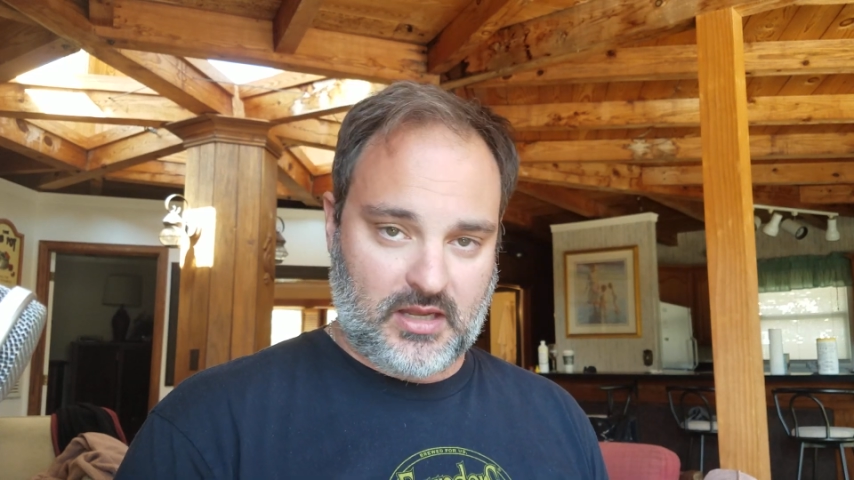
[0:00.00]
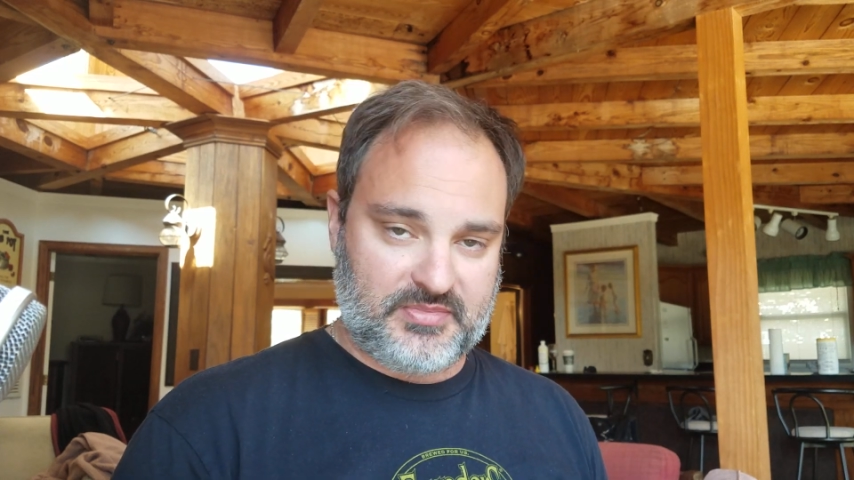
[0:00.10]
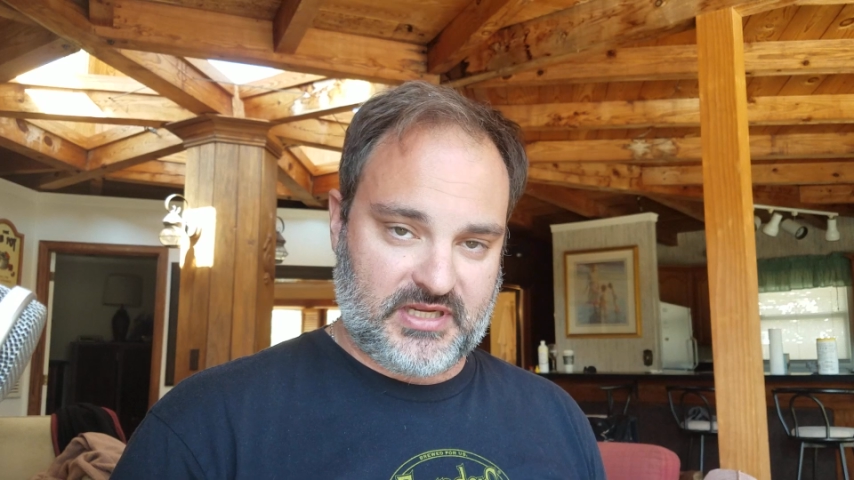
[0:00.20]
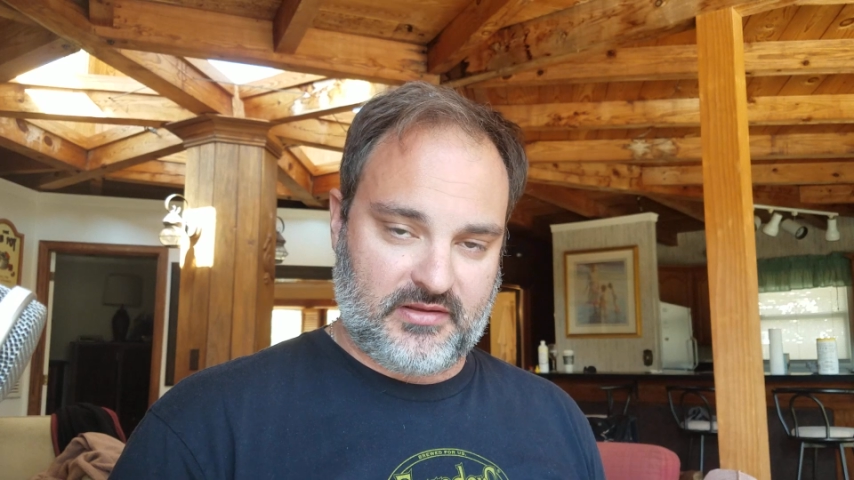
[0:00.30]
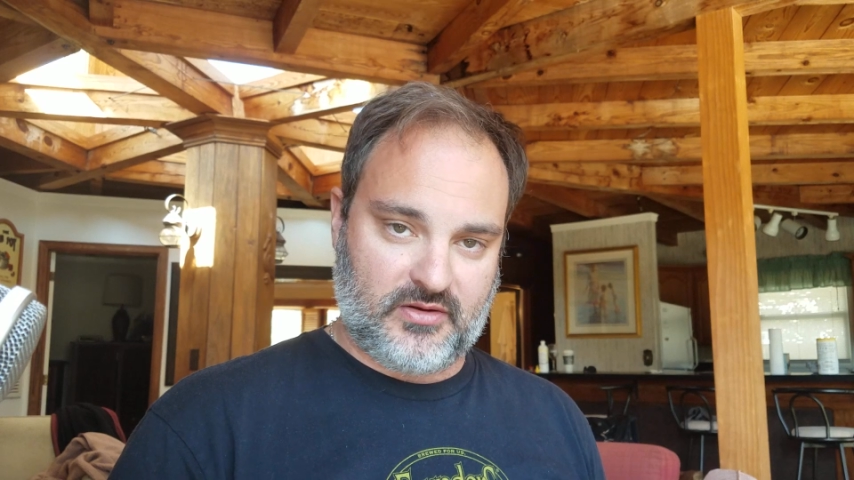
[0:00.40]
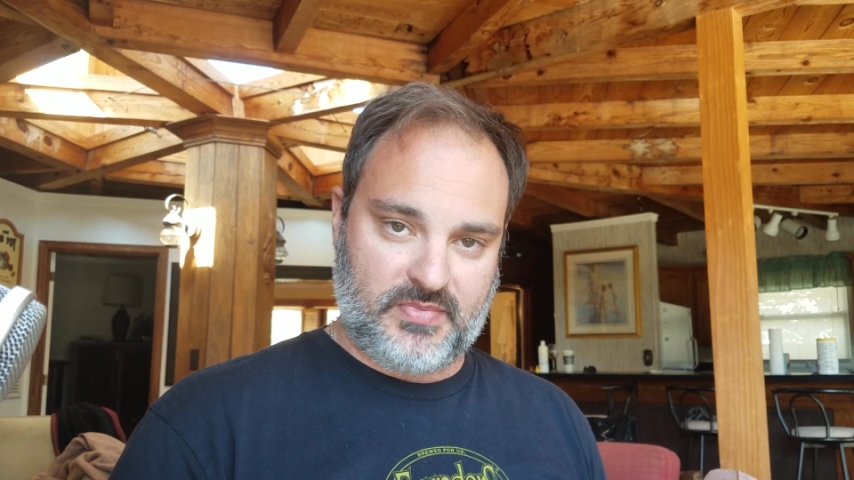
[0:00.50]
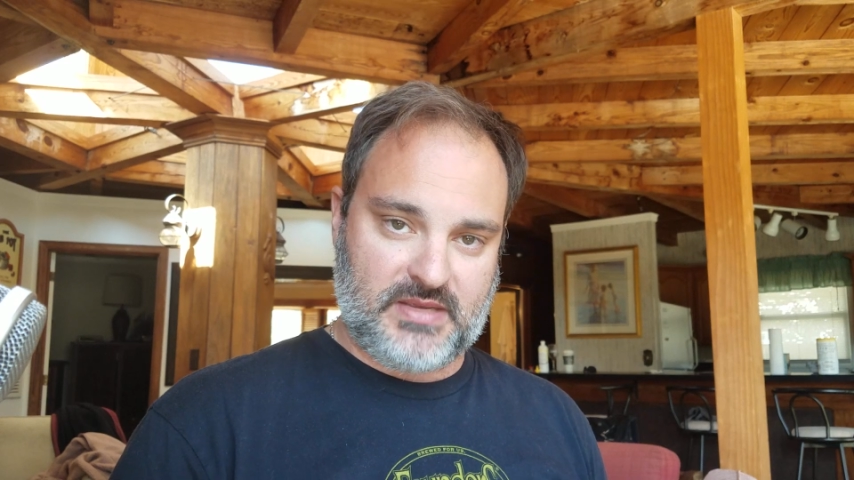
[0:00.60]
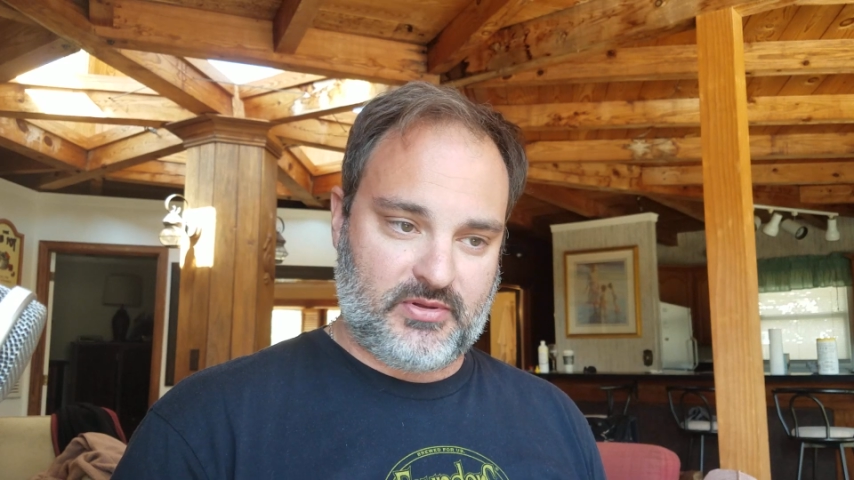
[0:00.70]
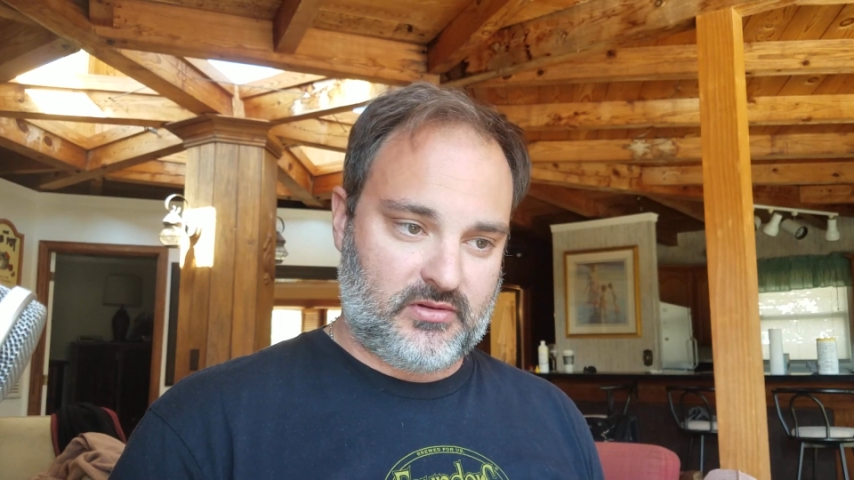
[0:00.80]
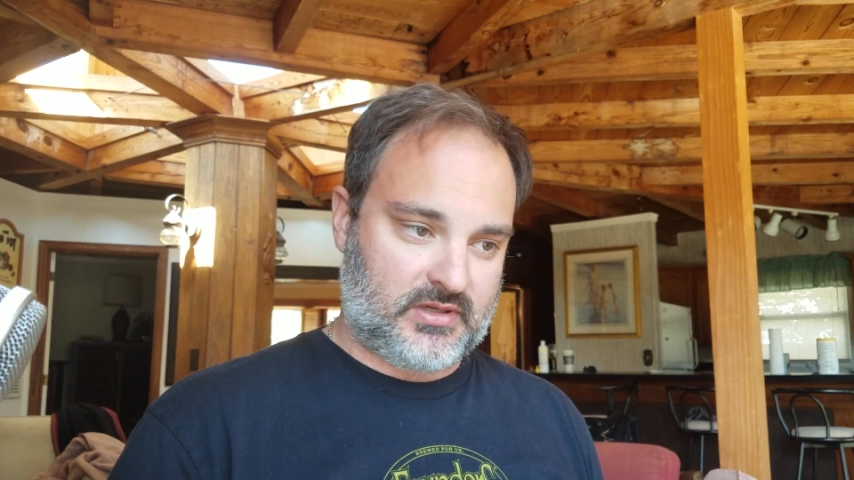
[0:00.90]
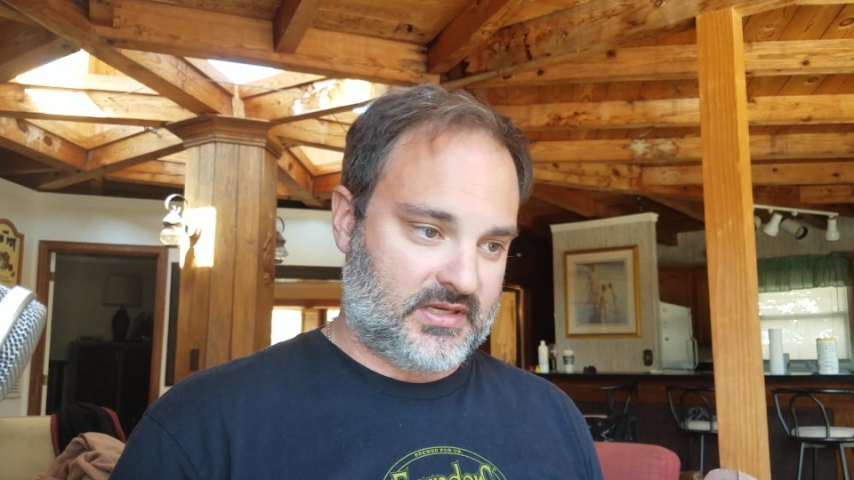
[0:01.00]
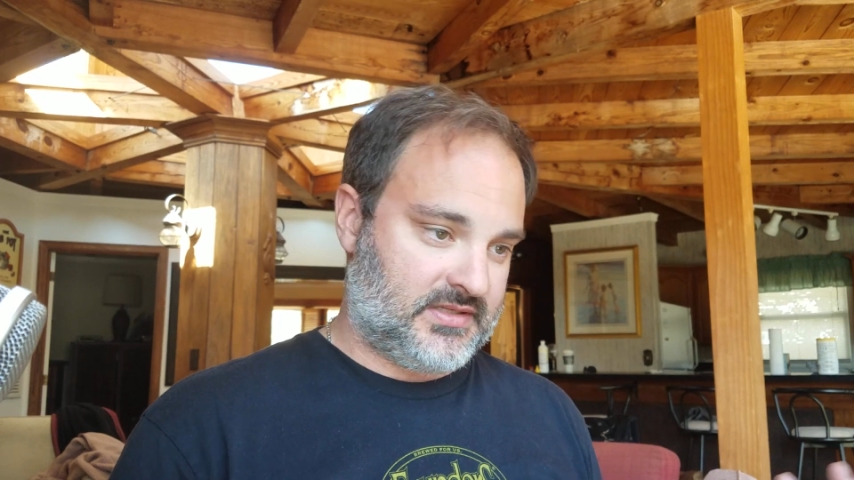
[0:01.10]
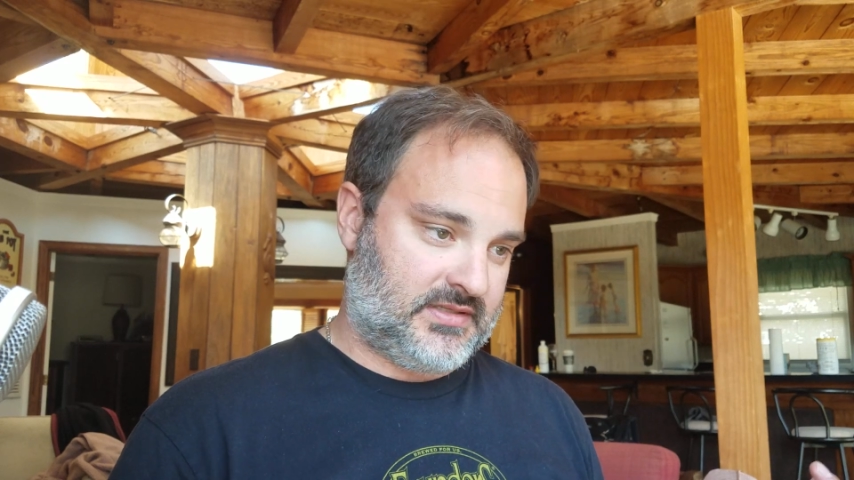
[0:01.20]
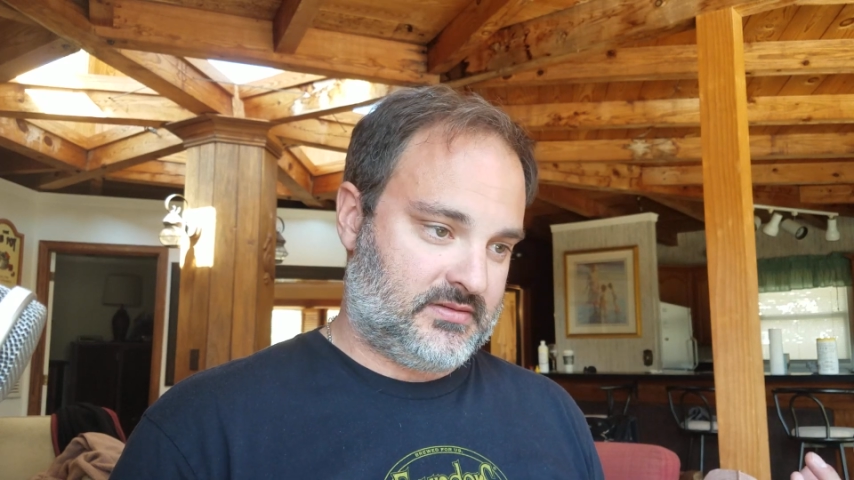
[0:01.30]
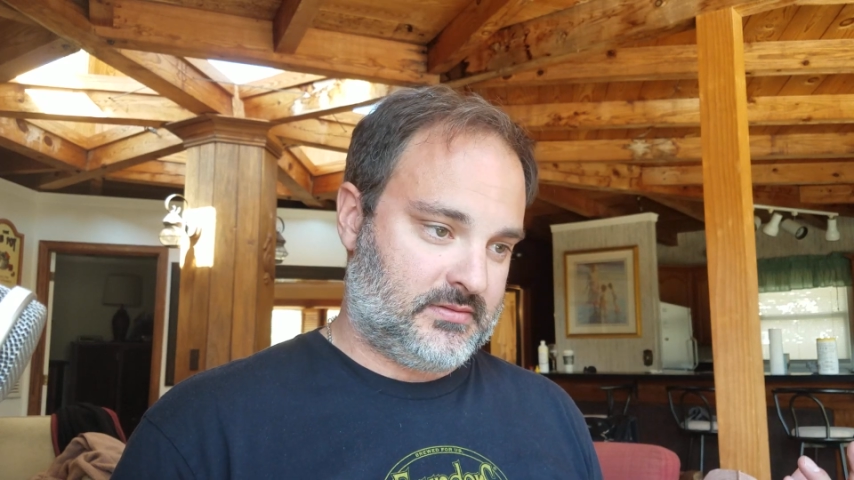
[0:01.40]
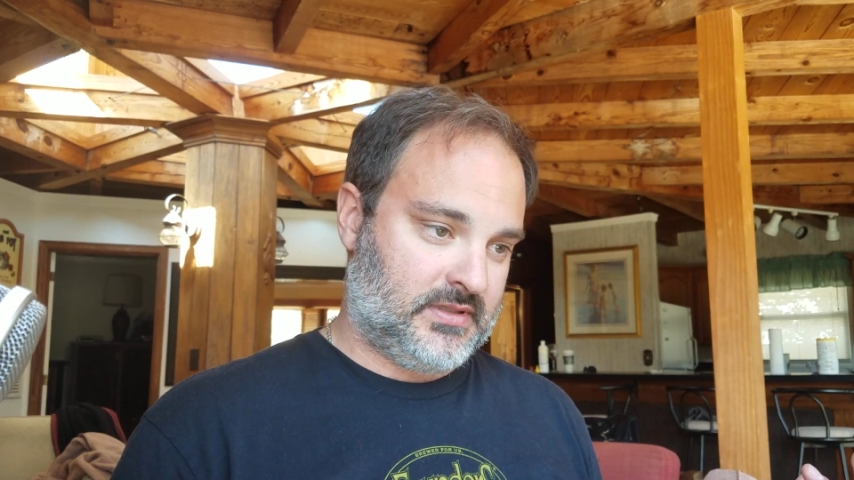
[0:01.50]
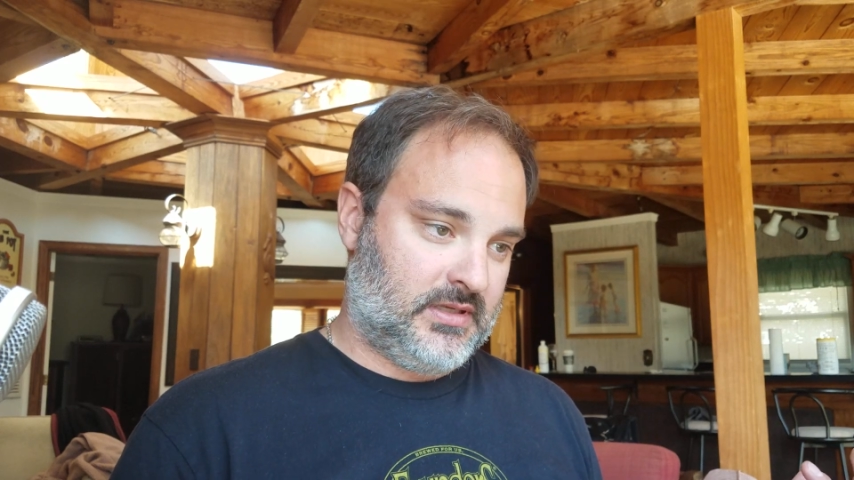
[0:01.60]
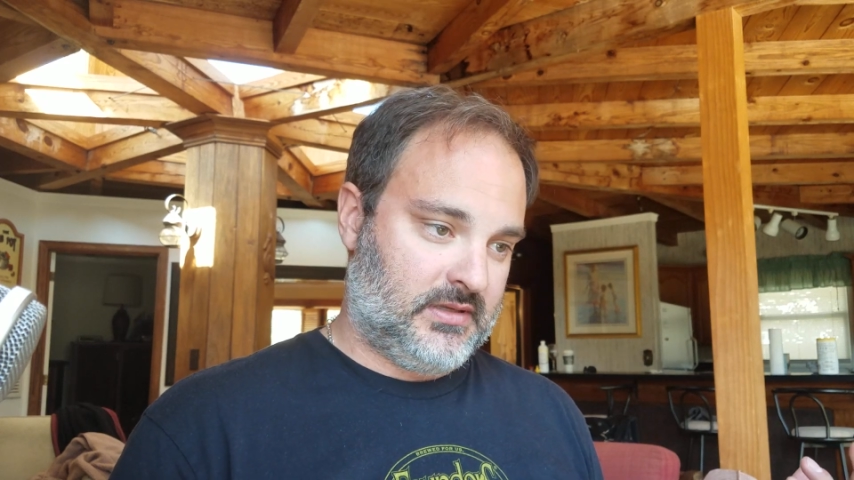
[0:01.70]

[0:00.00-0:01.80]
up to other people, because